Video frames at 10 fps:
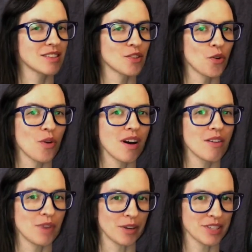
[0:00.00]
So
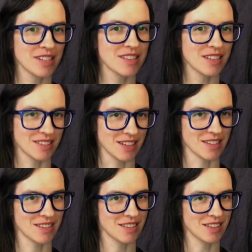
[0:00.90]
viruses
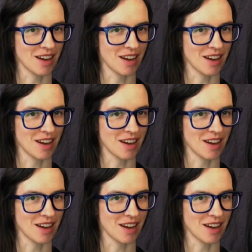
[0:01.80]
exist